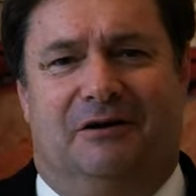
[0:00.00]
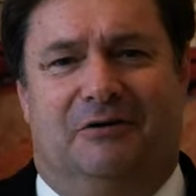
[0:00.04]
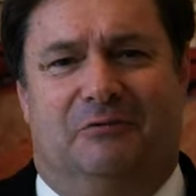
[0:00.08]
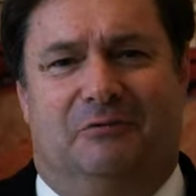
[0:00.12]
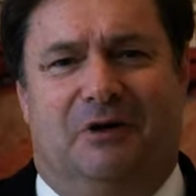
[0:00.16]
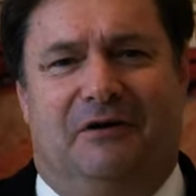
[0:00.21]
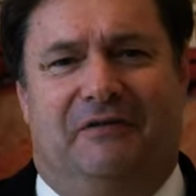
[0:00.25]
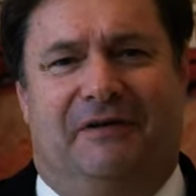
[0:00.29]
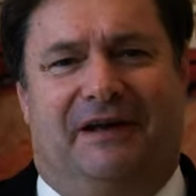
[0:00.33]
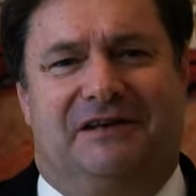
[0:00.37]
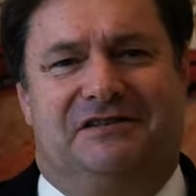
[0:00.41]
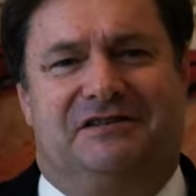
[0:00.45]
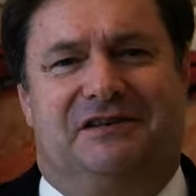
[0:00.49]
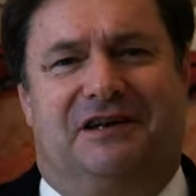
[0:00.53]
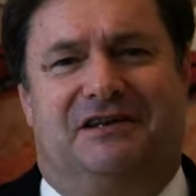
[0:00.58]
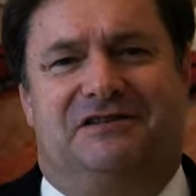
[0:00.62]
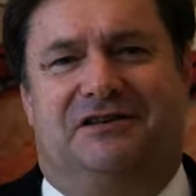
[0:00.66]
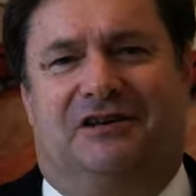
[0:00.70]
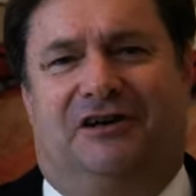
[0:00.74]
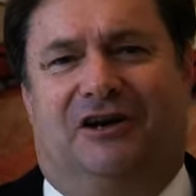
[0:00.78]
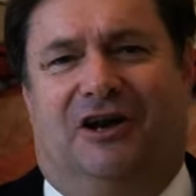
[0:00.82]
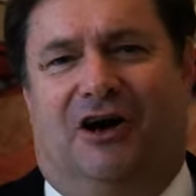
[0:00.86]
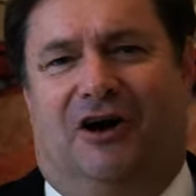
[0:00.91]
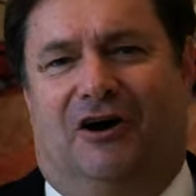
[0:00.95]
We've had
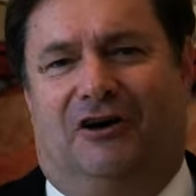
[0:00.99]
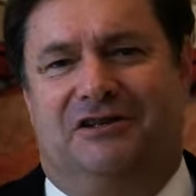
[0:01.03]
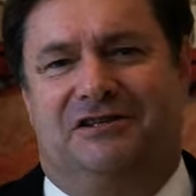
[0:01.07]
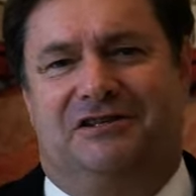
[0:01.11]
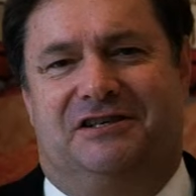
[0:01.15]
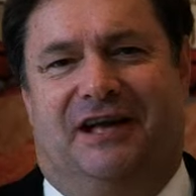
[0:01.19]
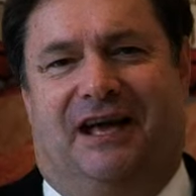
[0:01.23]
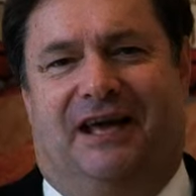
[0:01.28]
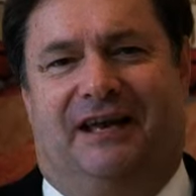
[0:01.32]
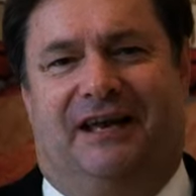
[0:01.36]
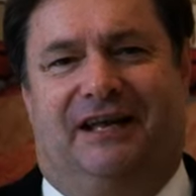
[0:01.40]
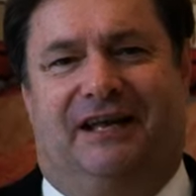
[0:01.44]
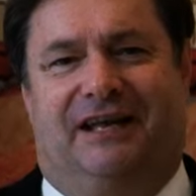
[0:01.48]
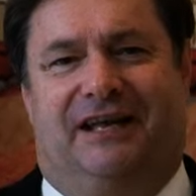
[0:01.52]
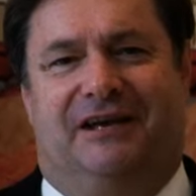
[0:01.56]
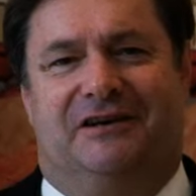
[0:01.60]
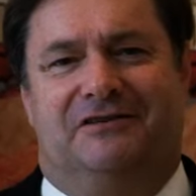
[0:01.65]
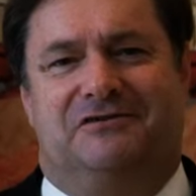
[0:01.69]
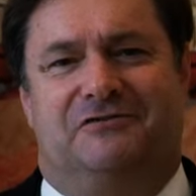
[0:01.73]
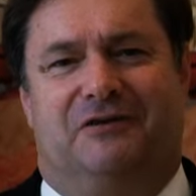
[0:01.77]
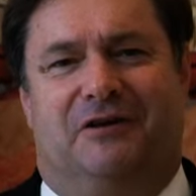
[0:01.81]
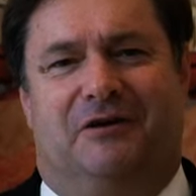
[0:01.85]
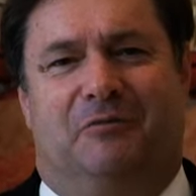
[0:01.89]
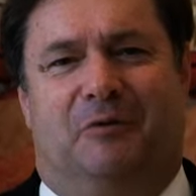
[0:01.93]
such a long-standing
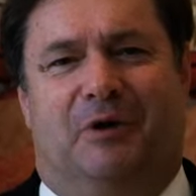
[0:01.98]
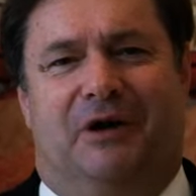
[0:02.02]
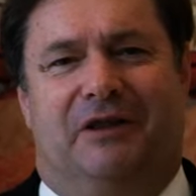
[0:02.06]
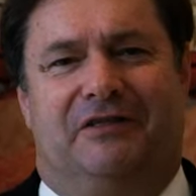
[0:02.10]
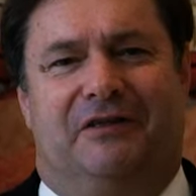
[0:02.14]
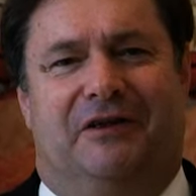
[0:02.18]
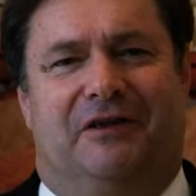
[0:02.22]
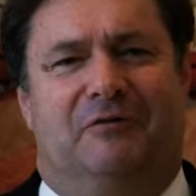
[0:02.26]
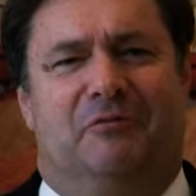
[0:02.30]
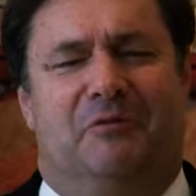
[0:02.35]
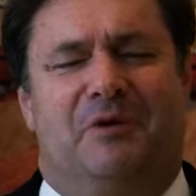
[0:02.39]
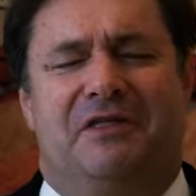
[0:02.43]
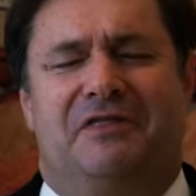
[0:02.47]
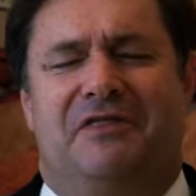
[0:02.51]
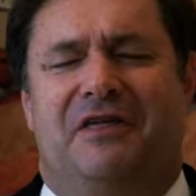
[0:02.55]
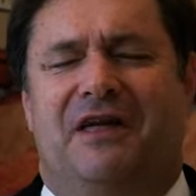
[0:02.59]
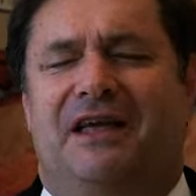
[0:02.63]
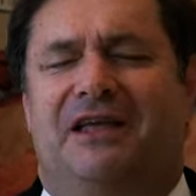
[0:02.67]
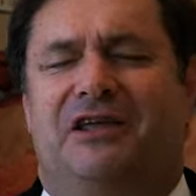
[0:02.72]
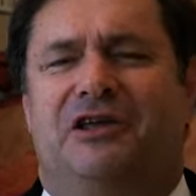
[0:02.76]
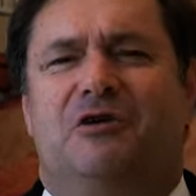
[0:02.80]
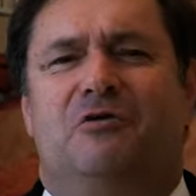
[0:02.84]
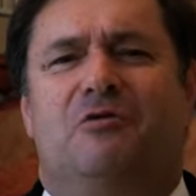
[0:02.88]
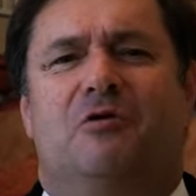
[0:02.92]
history with you and we
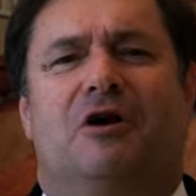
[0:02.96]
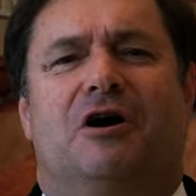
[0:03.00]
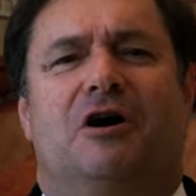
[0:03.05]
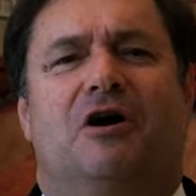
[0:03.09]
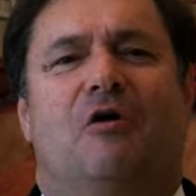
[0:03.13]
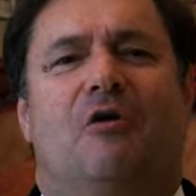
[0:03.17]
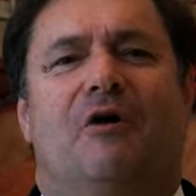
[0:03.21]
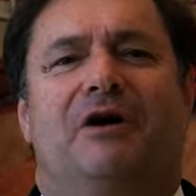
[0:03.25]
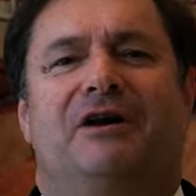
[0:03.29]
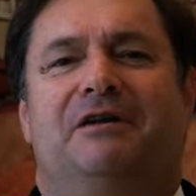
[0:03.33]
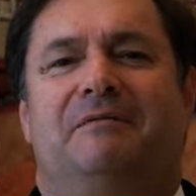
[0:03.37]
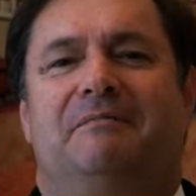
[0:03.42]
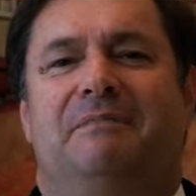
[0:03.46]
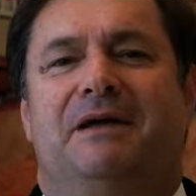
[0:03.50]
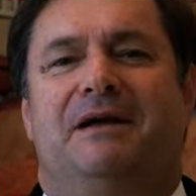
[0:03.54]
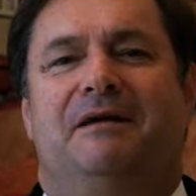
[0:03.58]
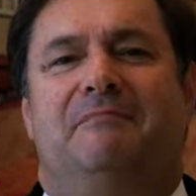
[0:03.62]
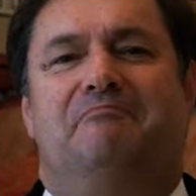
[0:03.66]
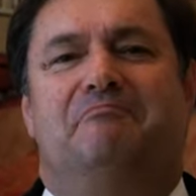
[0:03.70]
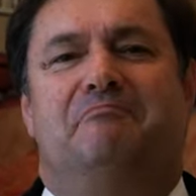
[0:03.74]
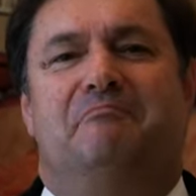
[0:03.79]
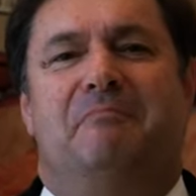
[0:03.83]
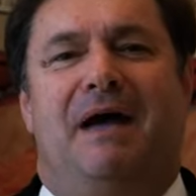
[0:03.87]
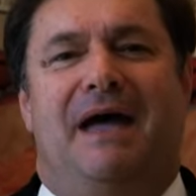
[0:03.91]
think you are going to be
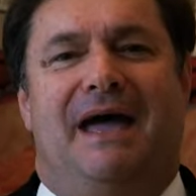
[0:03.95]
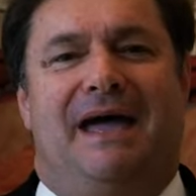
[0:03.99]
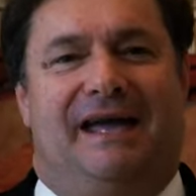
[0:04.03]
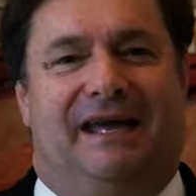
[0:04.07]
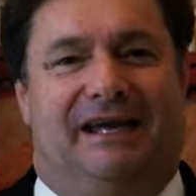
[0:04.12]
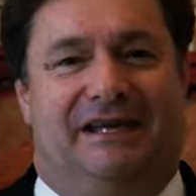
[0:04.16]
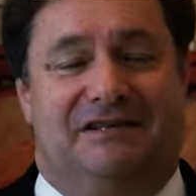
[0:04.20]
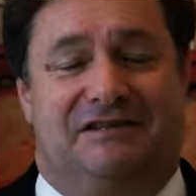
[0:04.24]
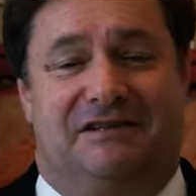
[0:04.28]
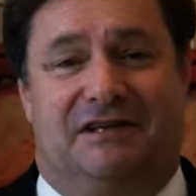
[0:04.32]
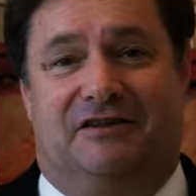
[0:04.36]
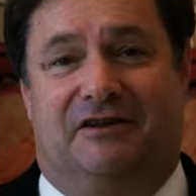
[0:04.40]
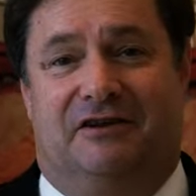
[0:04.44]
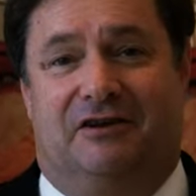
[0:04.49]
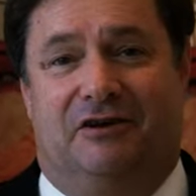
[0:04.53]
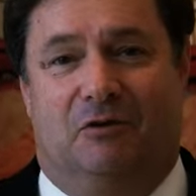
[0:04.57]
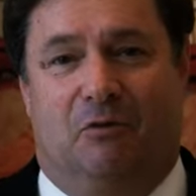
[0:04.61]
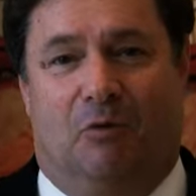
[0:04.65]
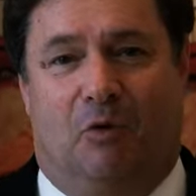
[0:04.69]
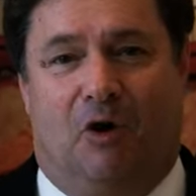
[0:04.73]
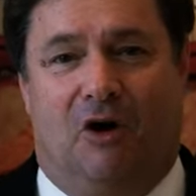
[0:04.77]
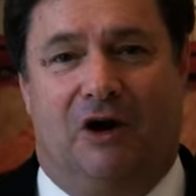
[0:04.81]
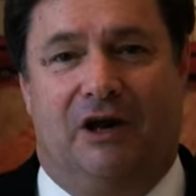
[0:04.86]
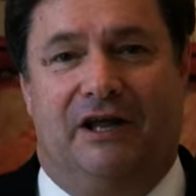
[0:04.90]
amazed at the
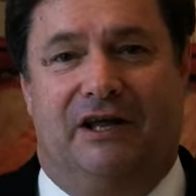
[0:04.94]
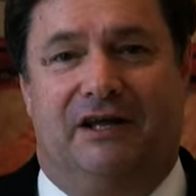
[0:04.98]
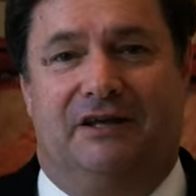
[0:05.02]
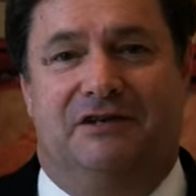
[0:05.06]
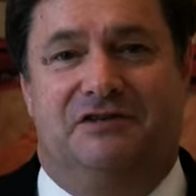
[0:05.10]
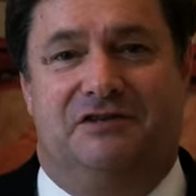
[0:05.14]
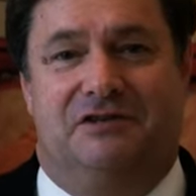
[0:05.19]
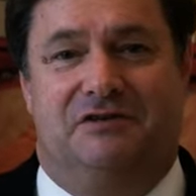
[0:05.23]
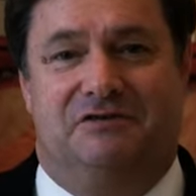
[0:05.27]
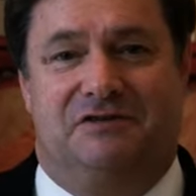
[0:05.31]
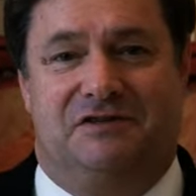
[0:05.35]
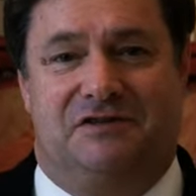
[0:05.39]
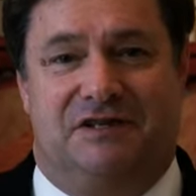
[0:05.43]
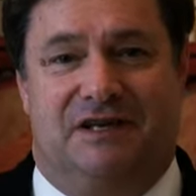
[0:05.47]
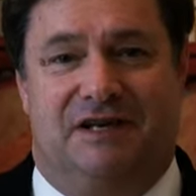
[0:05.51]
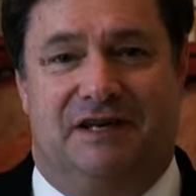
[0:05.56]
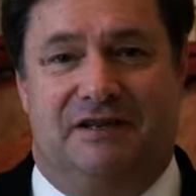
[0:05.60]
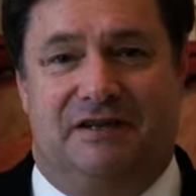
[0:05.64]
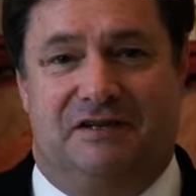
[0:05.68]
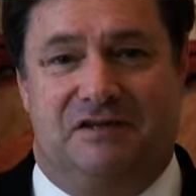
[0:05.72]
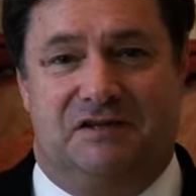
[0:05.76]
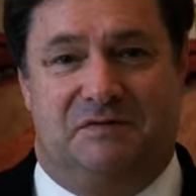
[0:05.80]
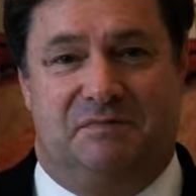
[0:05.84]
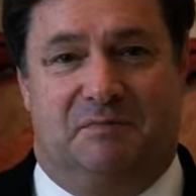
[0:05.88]
New Orleans you see
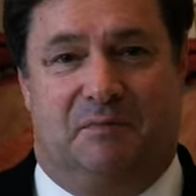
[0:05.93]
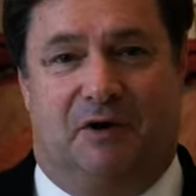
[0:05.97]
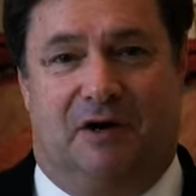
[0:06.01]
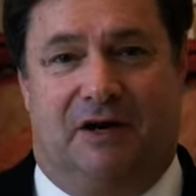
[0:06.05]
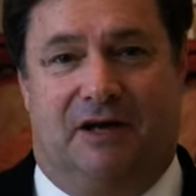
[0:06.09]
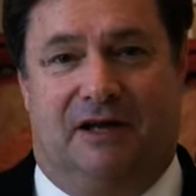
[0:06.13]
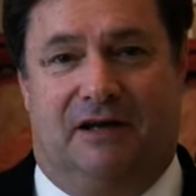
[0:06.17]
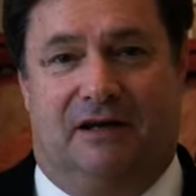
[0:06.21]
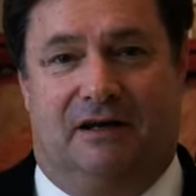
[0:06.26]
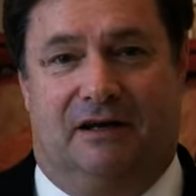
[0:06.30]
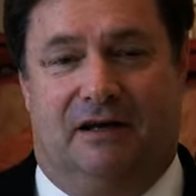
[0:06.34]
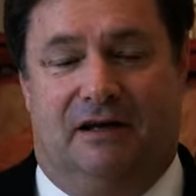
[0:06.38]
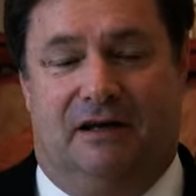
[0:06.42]
this spring.